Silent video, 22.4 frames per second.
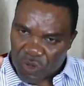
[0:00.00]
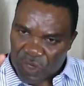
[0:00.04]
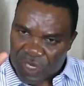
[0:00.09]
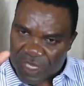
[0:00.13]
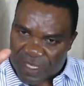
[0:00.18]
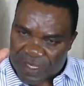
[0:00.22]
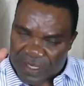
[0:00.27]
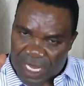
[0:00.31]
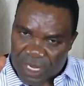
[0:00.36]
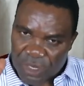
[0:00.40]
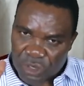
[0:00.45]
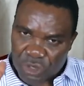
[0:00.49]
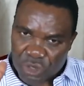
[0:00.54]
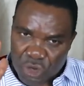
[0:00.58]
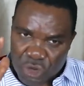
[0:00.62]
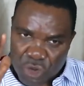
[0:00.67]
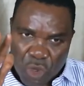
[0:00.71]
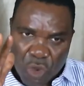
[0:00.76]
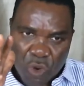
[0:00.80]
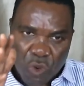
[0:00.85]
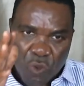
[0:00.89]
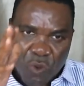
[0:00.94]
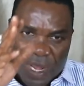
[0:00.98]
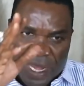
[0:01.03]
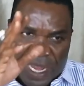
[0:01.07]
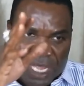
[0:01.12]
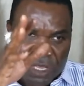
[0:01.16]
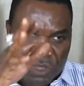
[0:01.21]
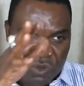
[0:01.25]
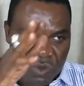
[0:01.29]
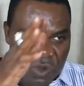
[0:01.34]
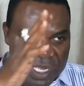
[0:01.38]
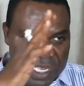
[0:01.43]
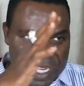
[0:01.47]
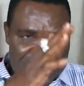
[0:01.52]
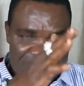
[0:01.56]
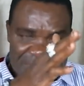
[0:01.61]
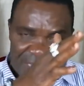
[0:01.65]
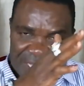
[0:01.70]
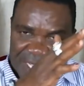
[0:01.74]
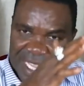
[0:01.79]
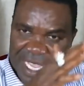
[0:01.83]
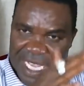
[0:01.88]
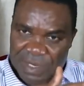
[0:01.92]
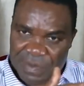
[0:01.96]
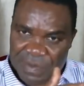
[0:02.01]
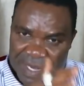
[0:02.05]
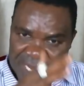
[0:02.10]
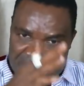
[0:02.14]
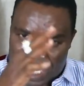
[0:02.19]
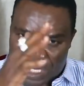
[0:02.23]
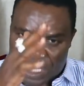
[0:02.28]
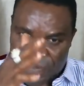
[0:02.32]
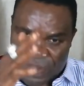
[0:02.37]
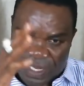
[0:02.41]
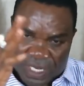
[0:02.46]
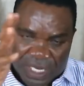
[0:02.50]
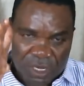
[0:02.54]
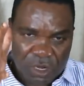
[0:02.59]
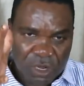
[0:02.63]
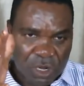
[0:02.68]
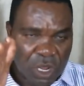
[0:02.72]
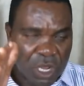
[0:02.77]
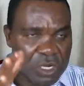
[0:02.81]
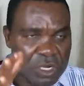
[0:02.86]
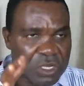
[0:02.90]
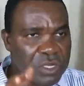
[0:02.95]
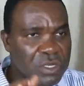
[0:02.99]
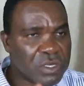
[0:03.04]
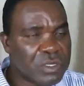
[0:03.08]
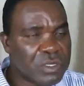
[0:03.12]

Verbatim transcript: discern to know whether your destiny has been activated or not.